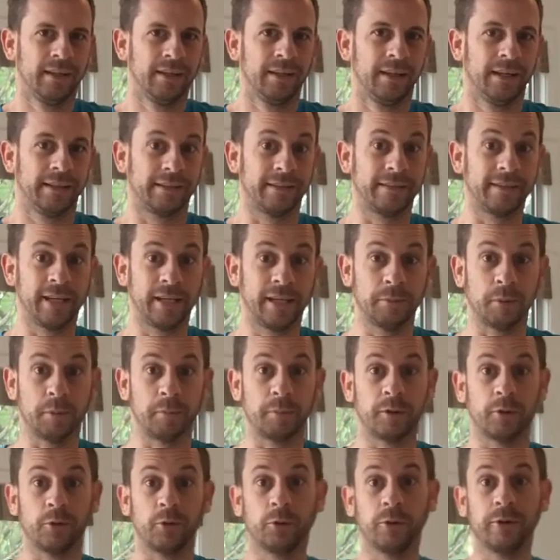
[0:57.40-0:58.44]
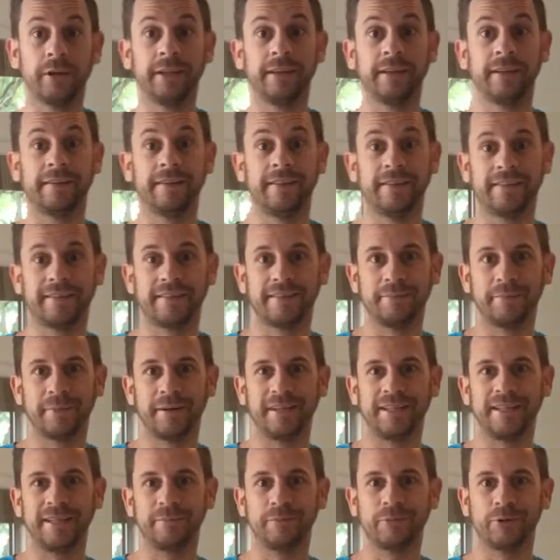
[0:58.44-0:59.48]
At the time I'm recording this, it's
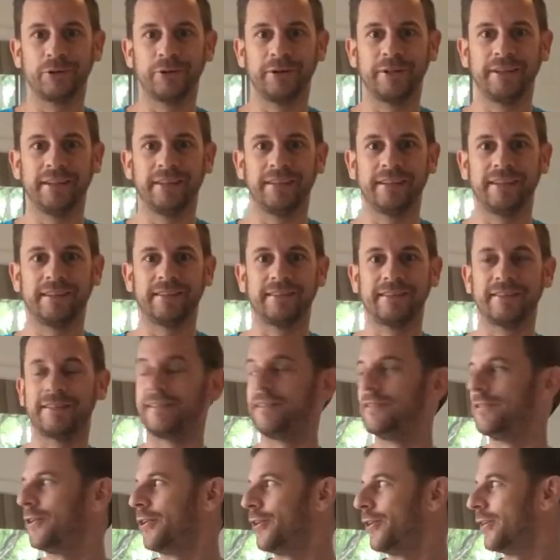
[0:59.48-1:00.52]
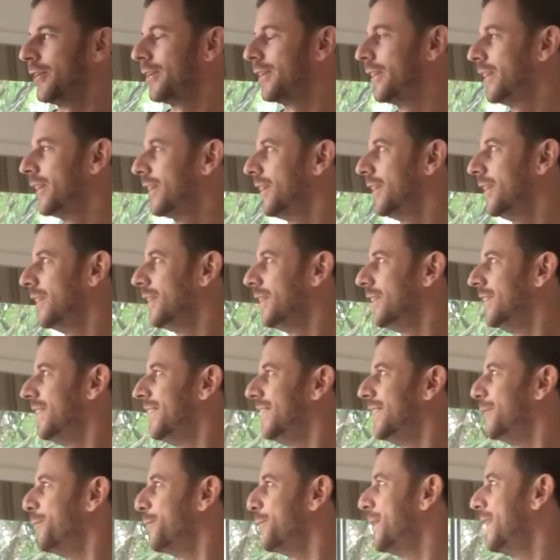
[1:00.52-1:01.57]
Monday morning. It's dark
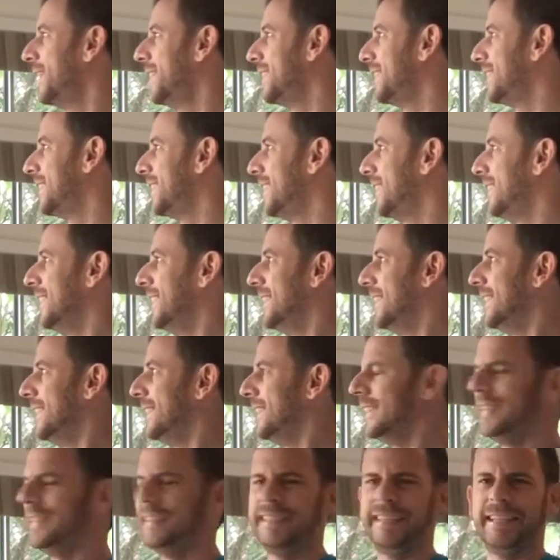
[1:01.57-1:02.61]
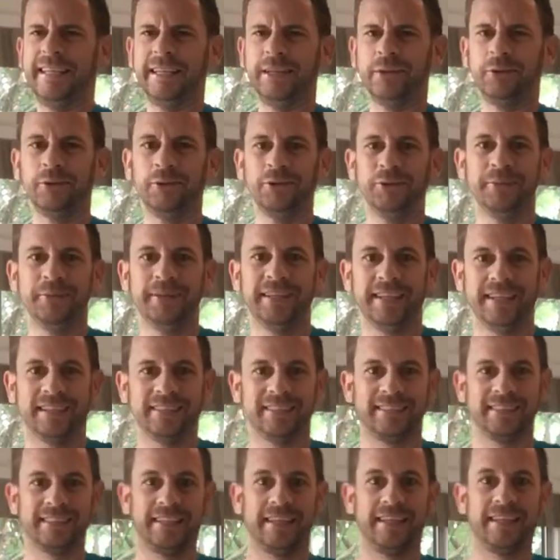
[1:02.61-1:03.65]
and wet and gloomy
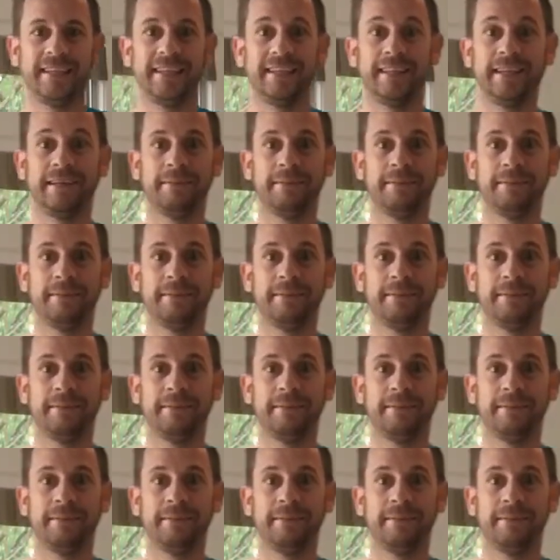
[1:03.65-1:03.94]
outside,